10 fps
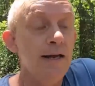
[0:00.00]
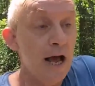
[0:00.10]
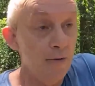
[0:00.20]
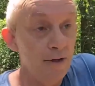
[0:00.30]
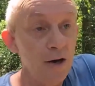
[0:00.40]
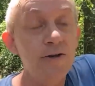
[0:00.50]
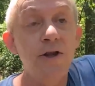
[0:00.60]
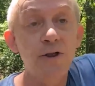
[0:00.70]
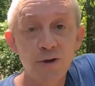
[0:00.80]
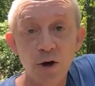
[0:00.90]
Now,
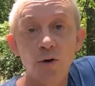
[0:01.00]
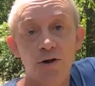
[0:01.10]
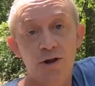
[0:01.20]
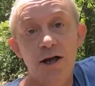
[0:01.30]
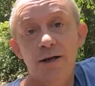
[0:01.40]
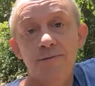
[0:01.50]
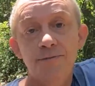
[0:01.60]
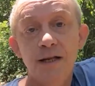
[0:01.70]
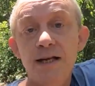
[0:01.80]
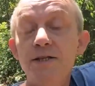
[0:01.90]
there's a third thing,
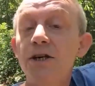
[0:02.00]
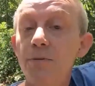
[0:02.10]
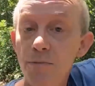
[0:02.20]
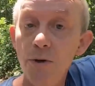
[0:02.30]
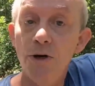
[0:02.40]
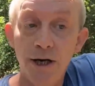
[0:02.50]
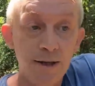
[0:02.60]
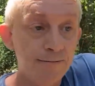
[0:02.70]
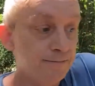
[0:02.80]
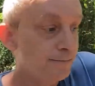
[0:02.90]
is
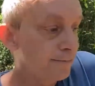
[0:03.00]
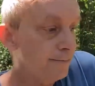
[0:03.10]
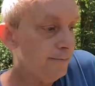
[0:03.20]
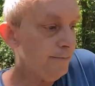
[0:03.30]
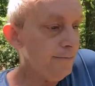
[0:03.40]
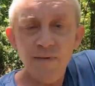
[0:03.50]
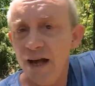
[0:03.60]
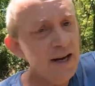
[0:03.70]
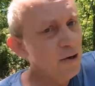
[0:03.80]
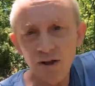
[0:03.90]
community.
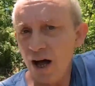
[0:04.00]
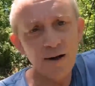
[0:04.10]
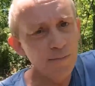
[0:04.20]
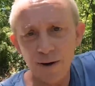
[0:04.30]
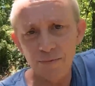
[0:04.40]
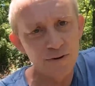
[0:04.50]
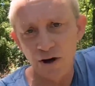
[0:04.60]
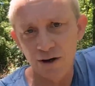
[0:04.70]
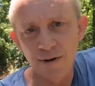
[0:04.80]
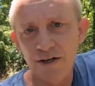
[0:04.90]
I hear a lot of preppers
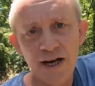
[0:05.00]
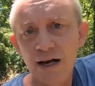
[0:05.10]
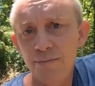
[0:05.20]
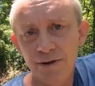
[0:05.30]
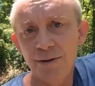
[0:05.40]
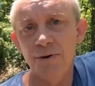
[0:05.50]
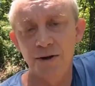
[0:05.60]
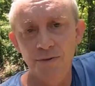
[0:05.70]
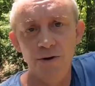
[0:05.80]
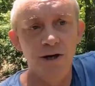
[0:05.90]
talk about you got to build up
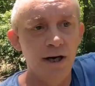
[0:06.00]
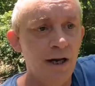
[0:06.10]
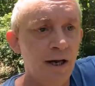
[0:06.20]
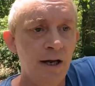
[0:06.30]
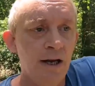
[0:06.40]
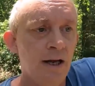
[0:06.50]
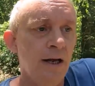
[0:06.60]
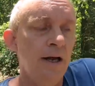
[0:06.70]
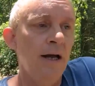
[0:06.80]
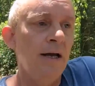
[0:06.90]
a community.
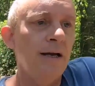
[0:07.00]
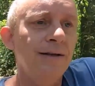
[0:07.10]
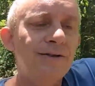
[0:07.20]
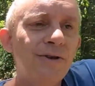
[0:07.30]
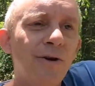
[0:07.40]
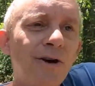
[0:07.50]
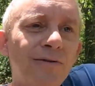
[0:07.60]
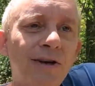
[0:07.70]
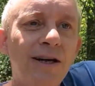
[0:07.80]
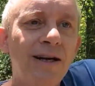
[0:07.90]
It's
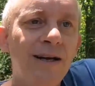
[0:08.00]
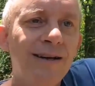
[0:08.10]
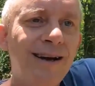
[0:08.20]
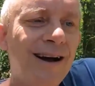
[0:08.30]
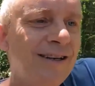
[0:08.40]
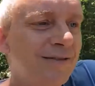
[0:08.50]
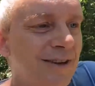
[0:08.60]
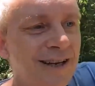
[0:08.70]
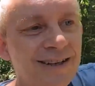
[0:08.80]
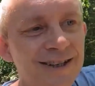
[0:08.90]
sort of kind
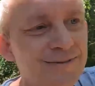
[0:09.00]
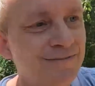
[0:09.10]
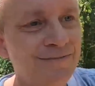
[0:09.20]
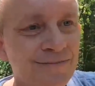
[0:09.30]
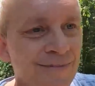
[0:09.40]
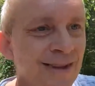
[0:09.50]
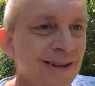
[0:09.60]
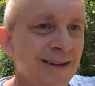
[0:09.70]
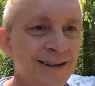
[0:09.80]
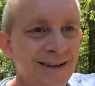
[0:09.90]
of like a,
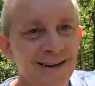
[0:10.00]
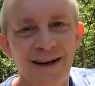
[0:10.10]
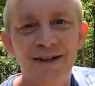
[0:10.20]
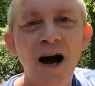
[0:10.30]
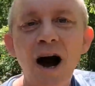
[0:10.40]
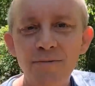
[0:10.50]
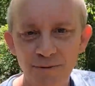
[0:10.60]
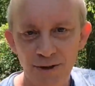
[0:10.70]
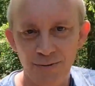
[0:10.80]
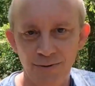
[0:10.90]
a
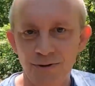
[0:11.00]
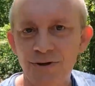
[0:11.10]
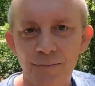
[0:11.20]
commune or